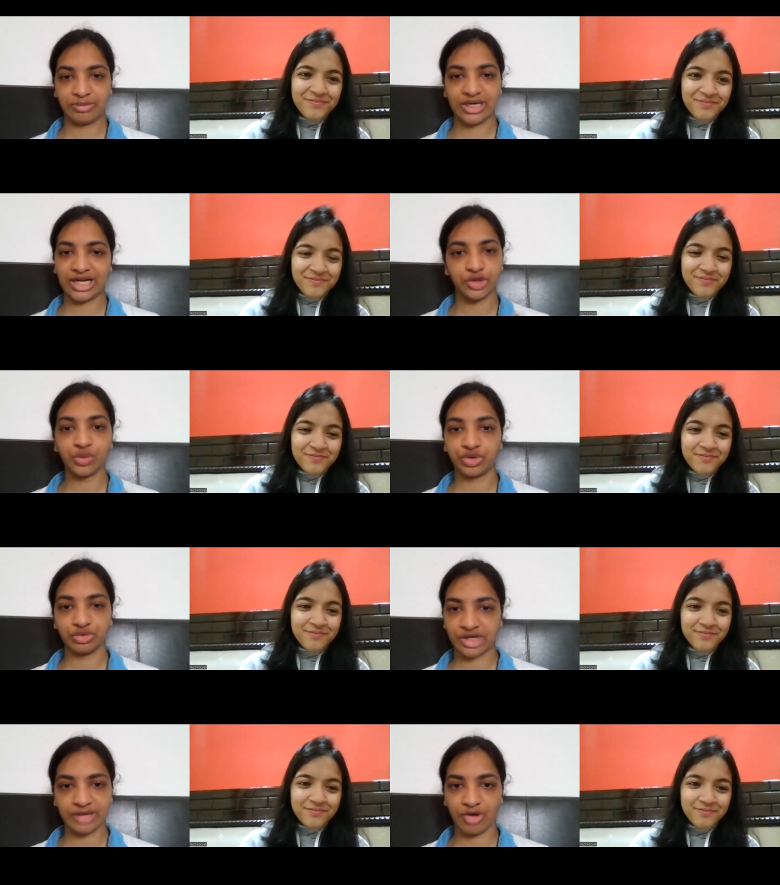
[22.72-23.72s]
Speaker 1: maybe like
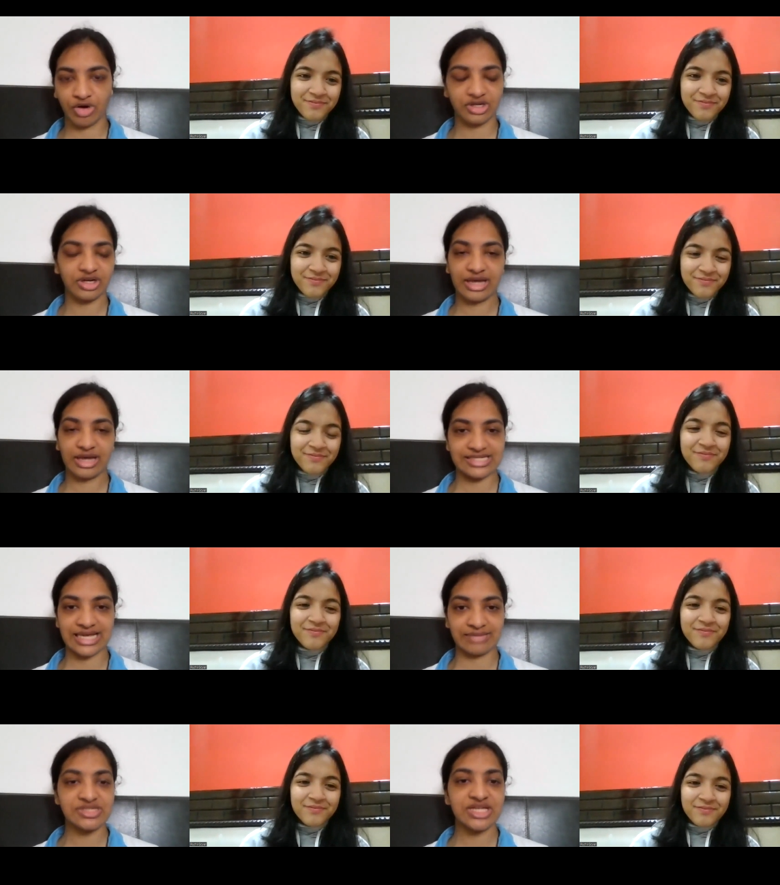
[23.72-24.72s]
two to three mock
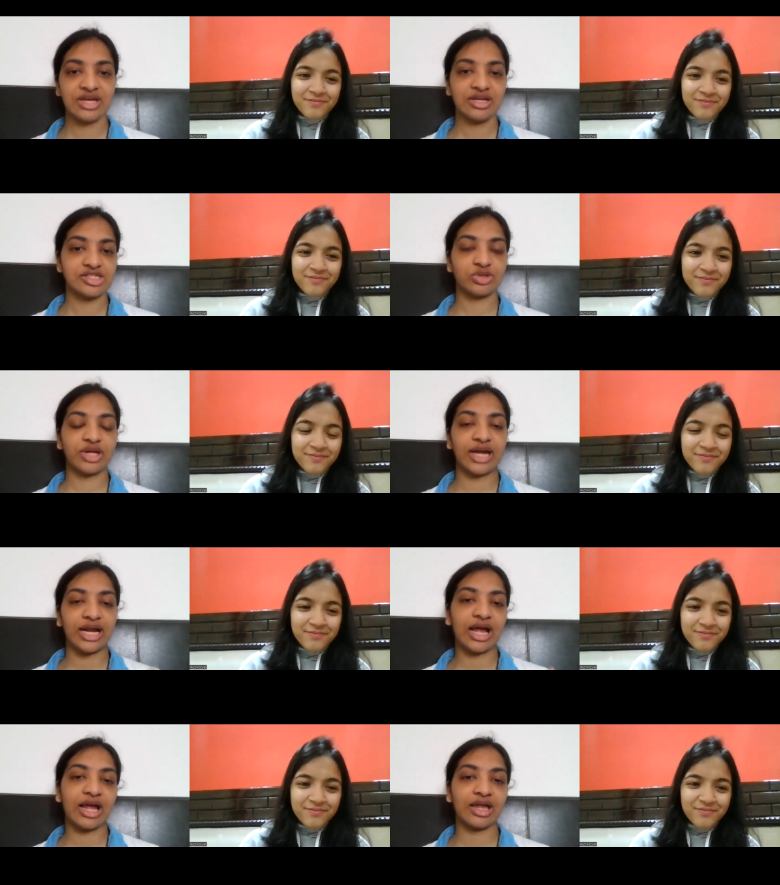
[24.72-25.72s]
exams, so
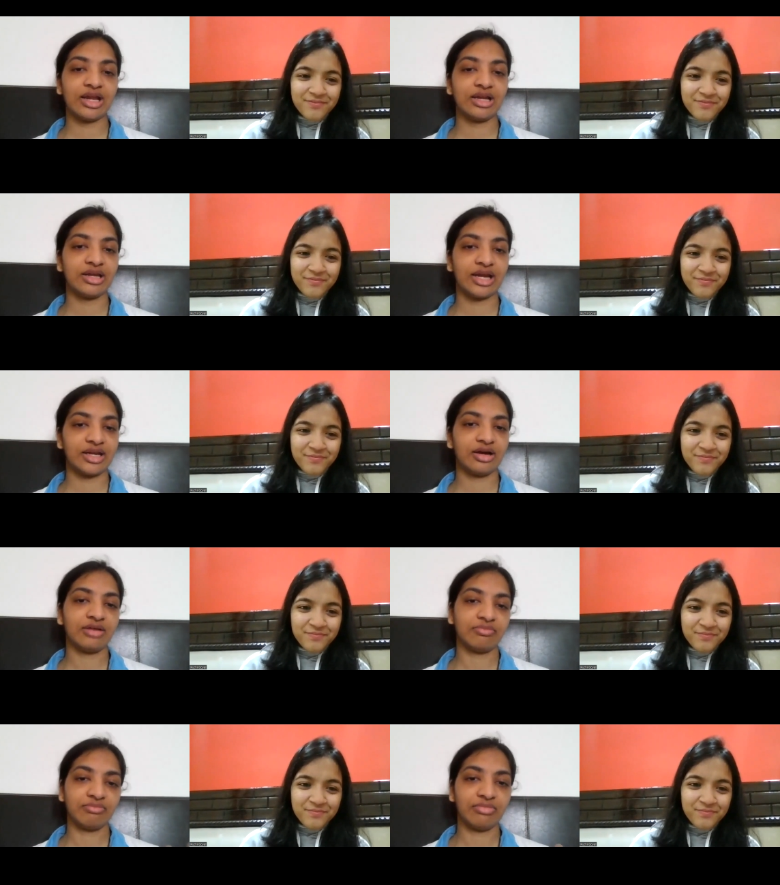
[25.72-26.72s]
that I I
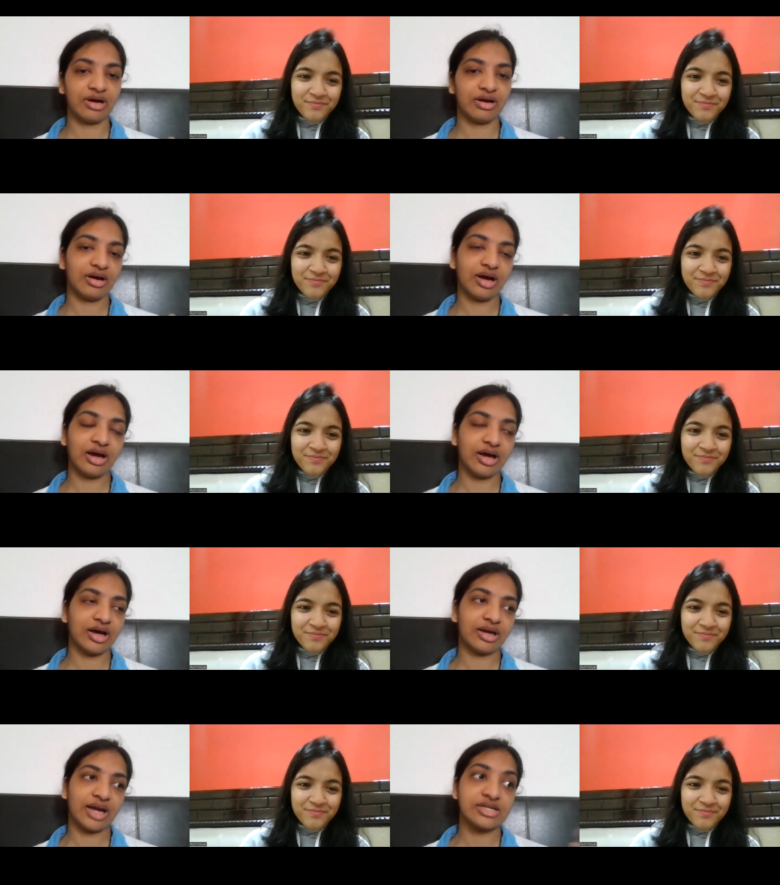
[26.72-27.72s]
get a
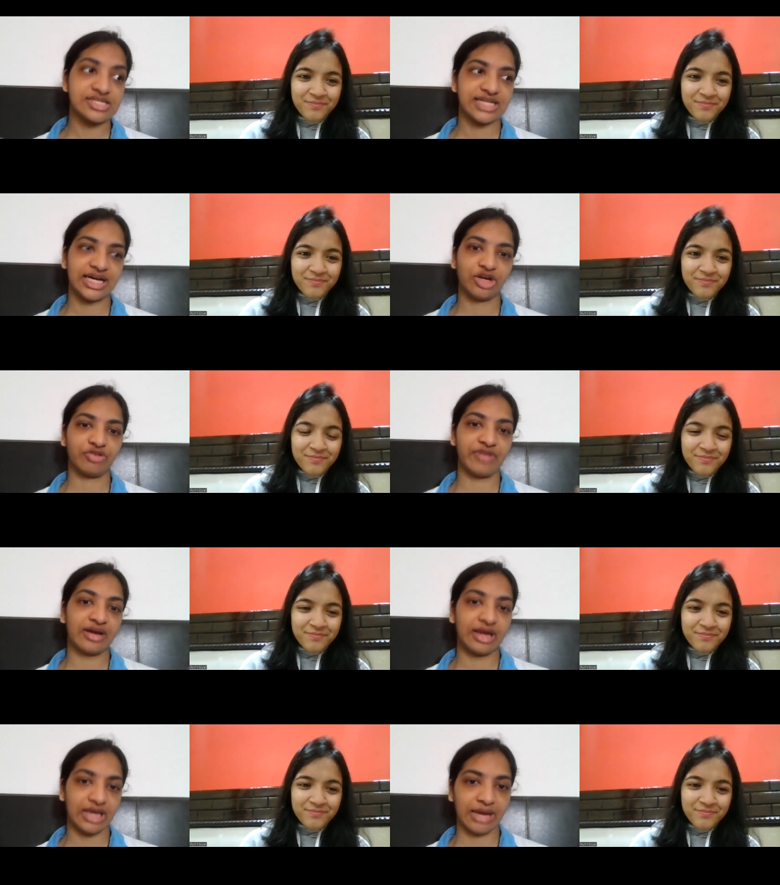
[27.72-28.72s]
an understanding of
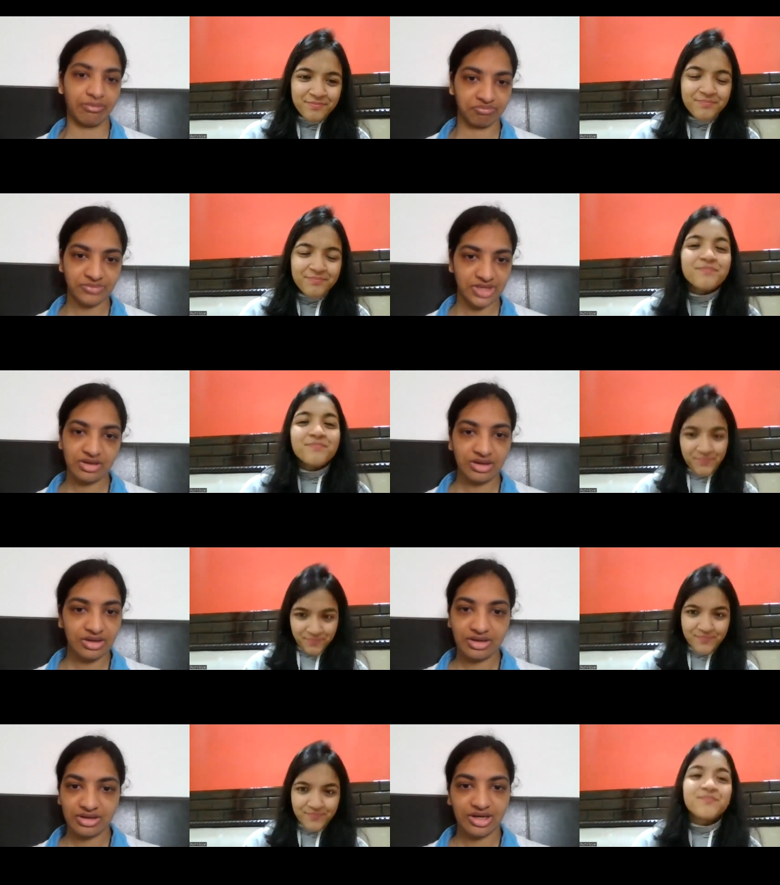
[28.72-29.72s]
where I am
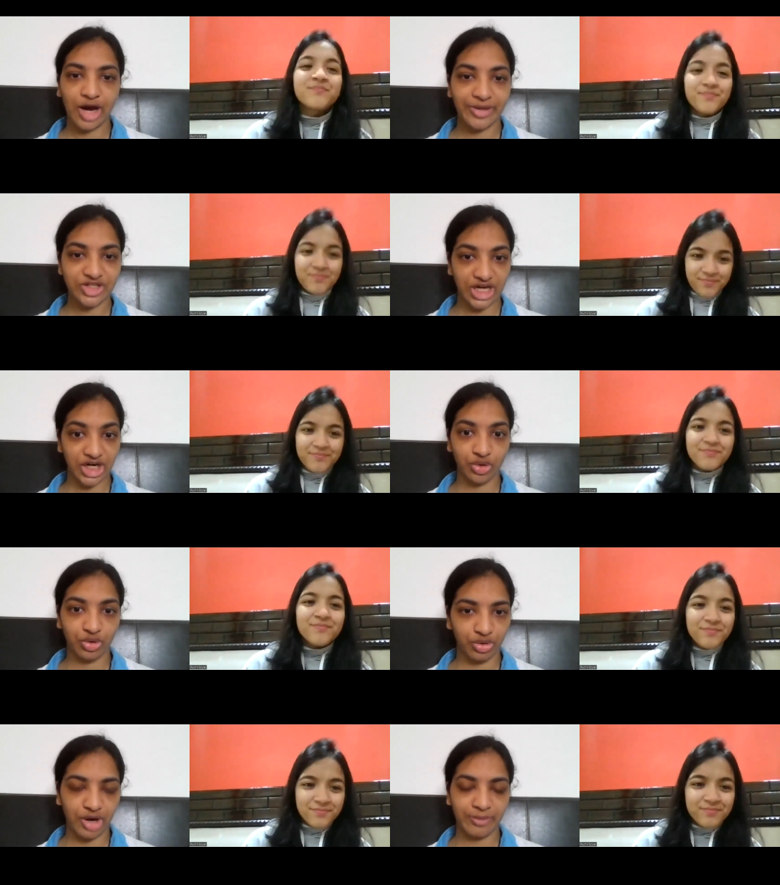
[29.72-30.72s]
how much I know,